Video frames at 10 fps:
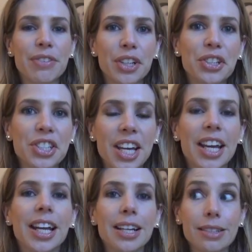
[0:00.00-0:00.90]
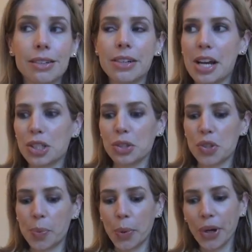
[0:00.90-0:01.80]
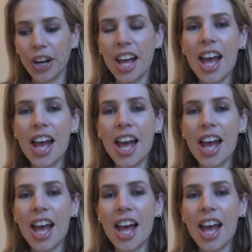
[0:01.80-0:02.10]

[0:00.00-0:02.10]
figure skating is our national sport.